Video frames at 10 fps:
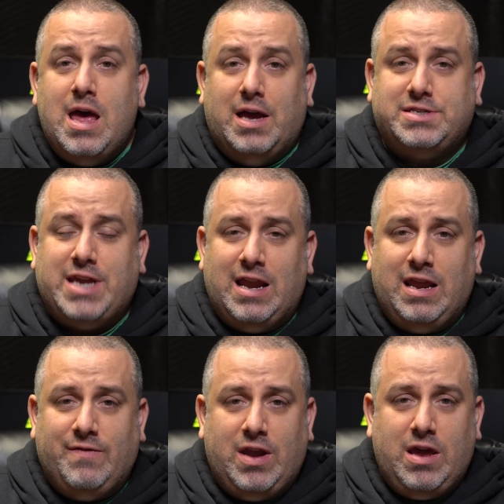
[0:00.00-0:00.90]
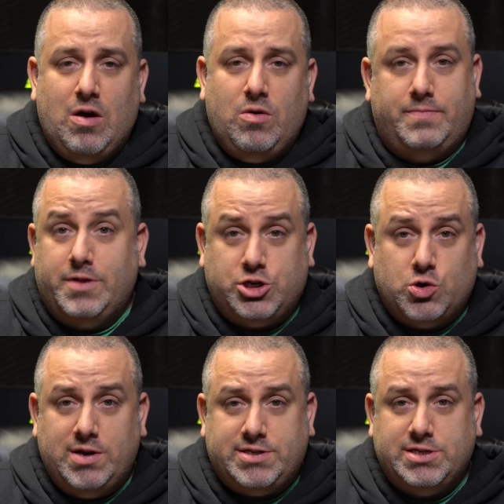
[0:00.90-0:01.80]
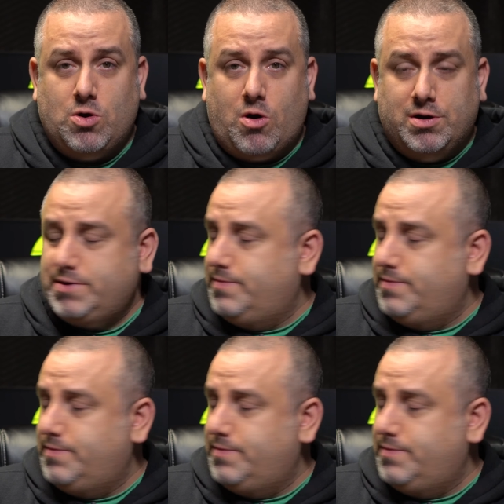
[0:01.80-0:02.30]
a standing video. The choice is yours.